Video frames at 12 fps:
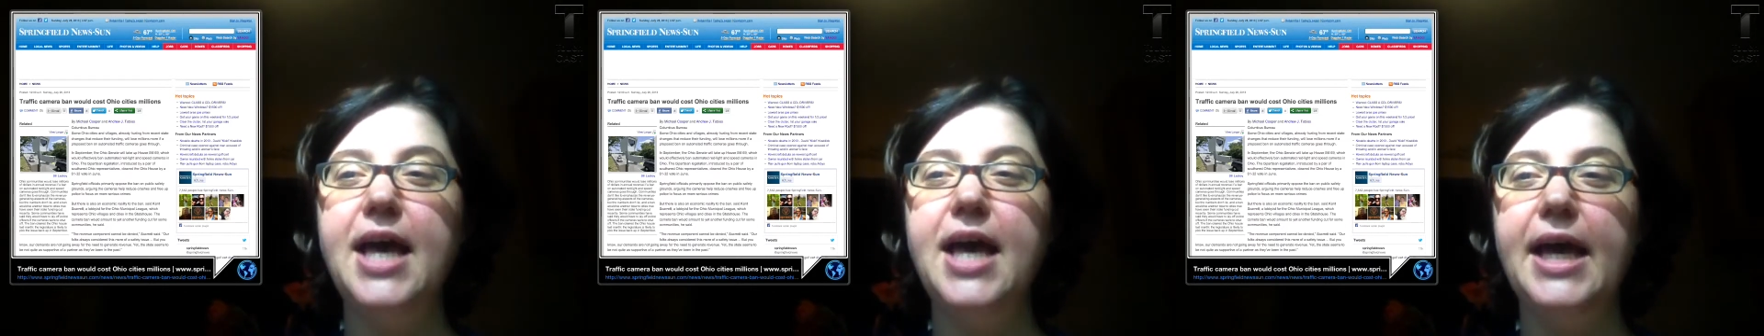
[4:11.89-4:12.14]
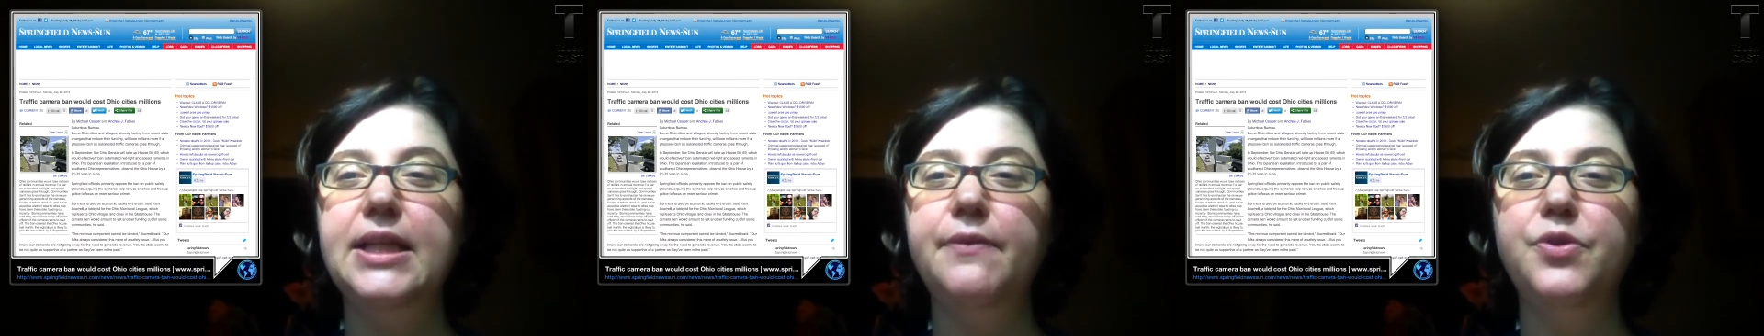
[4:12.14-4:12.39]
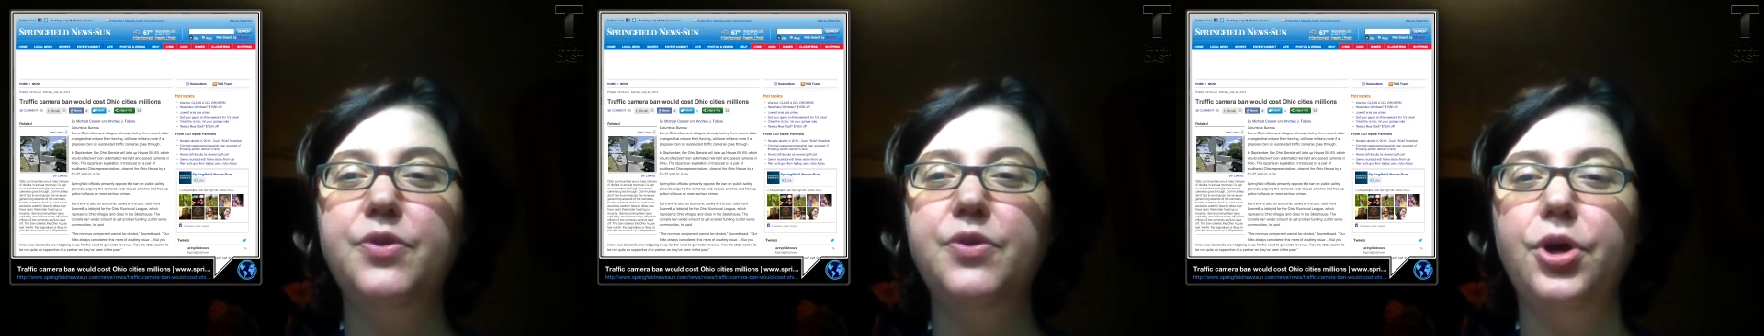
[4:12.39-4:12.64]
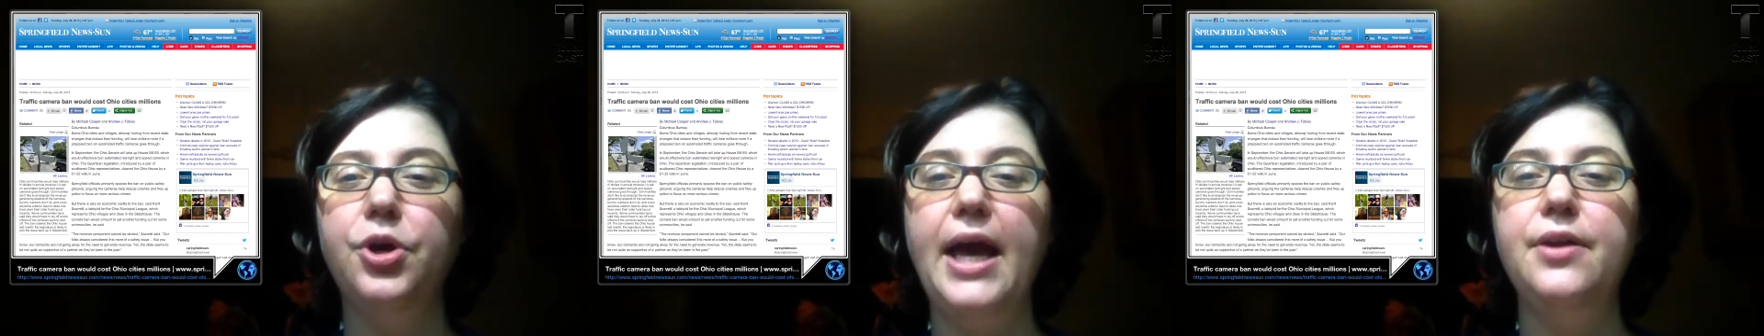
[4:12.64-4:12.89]
title of the
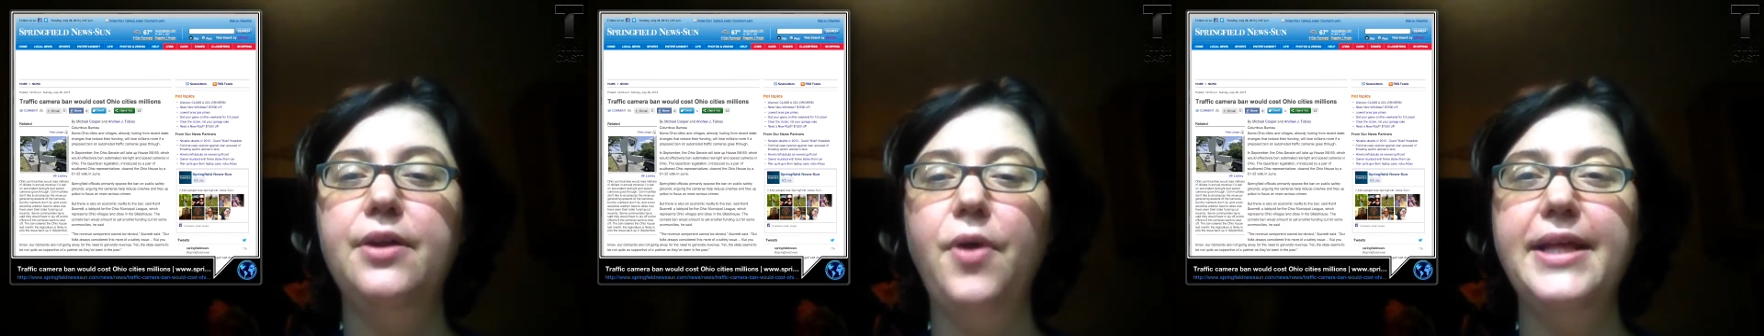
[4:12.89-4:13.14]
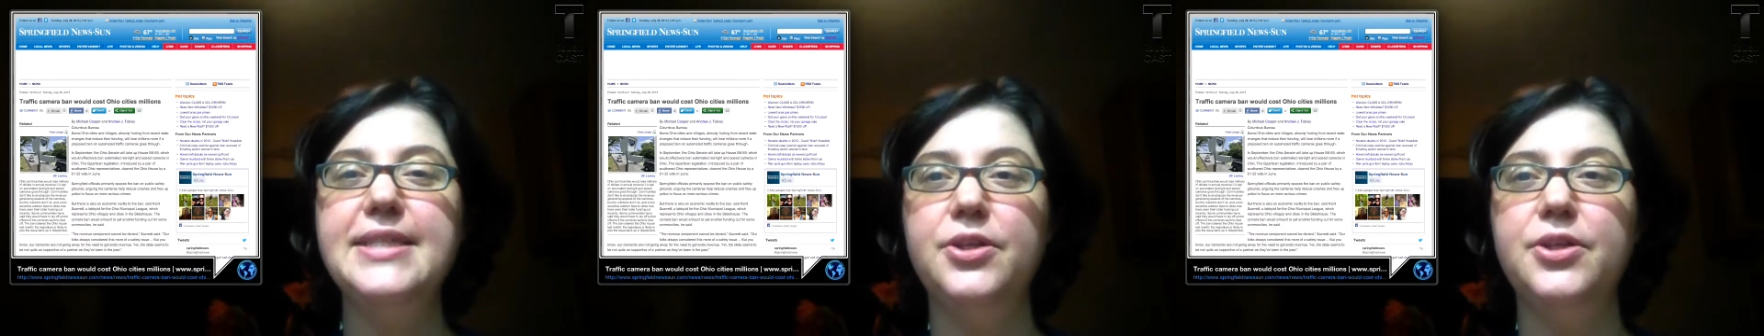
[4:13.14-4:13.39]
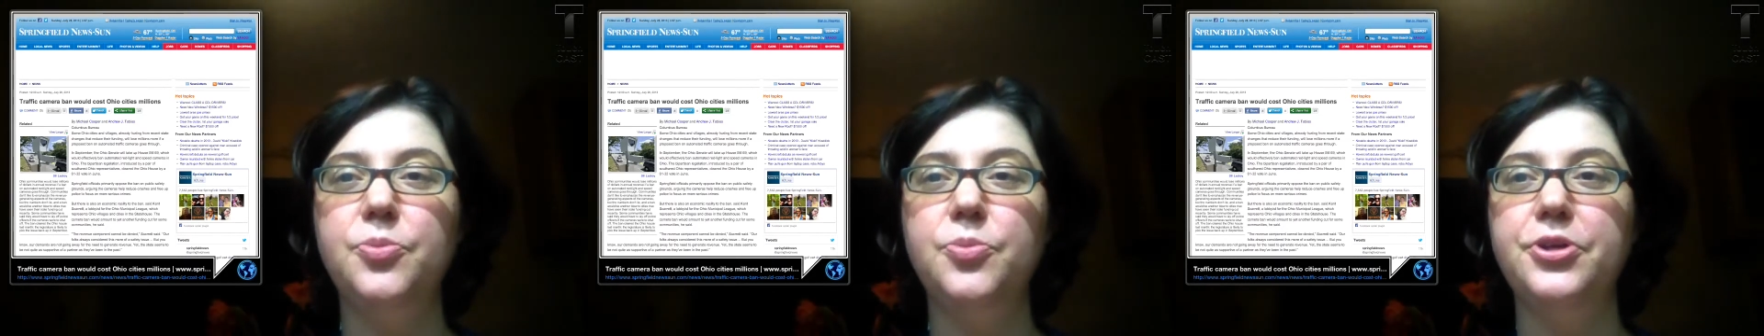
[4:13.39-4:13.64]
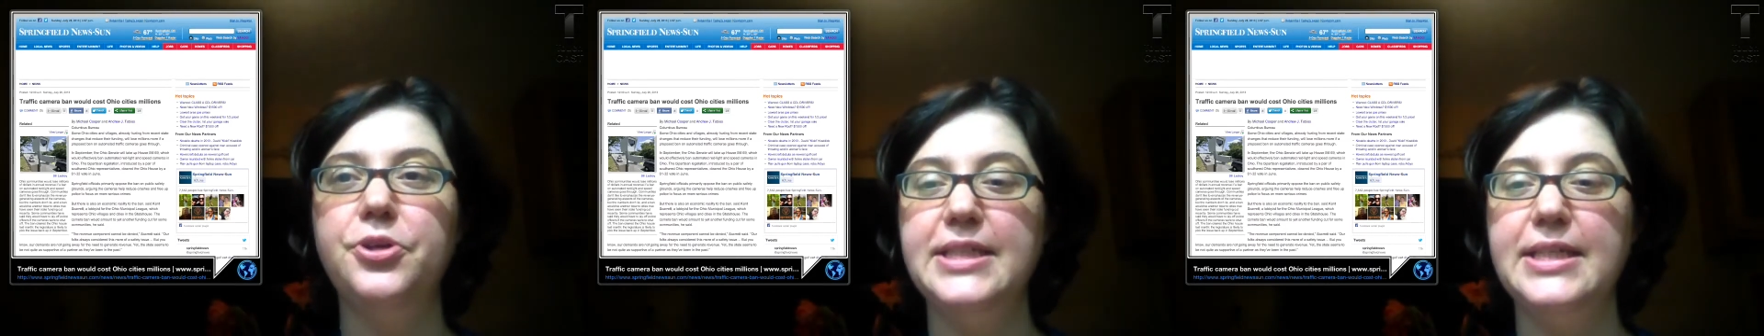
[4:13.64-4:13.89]
work and write down your
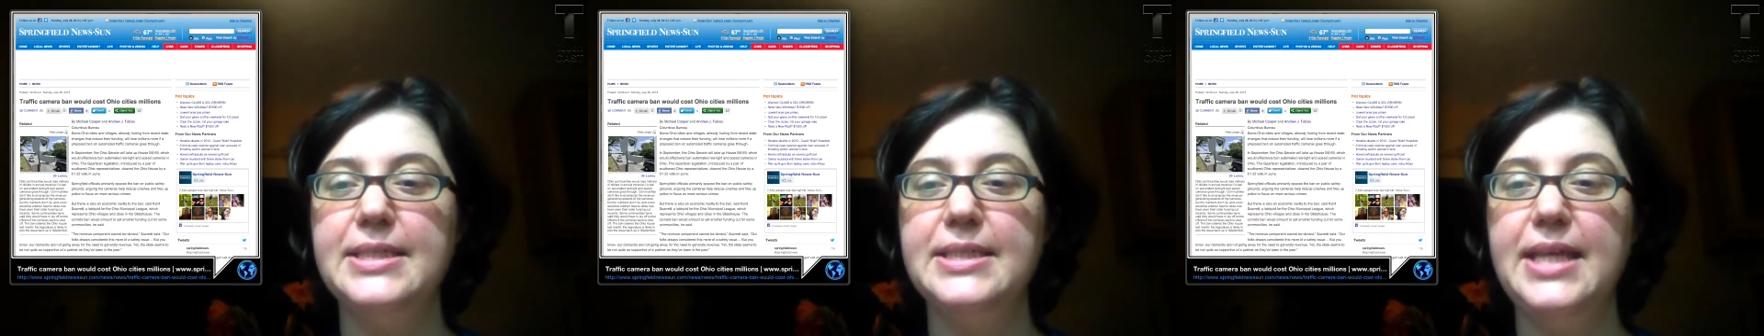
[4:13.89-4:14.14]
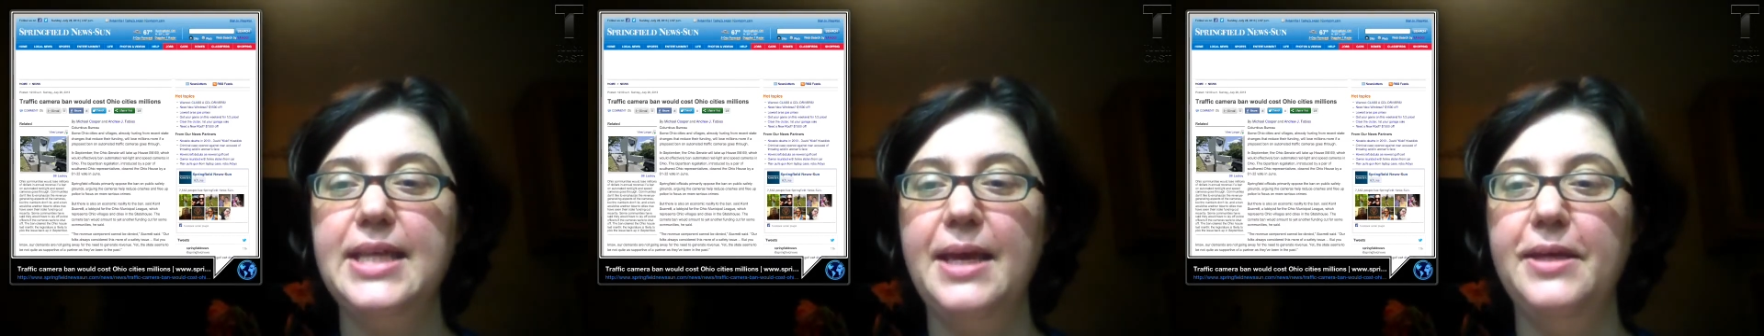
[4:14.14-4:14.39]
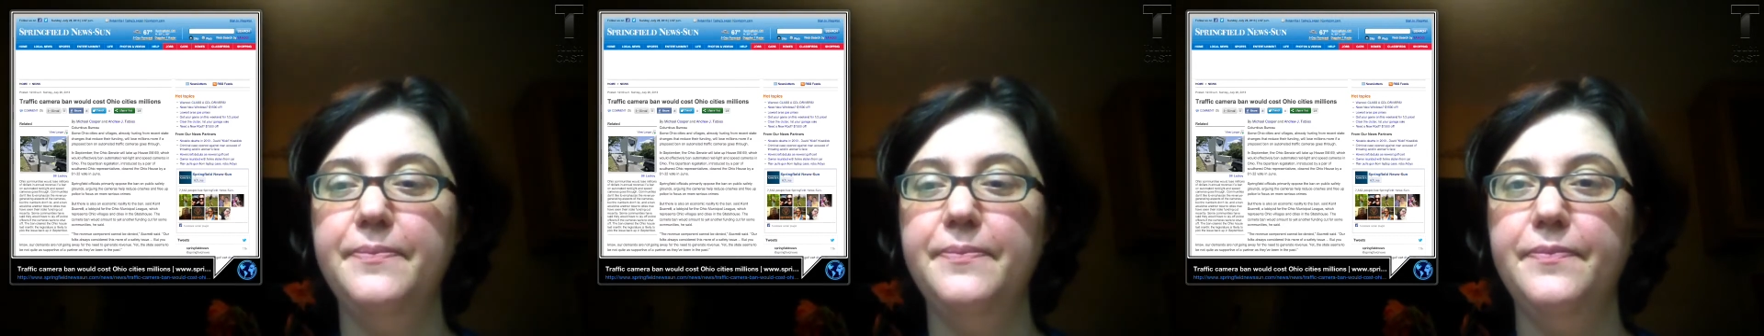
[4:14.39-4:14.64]
predicting statement.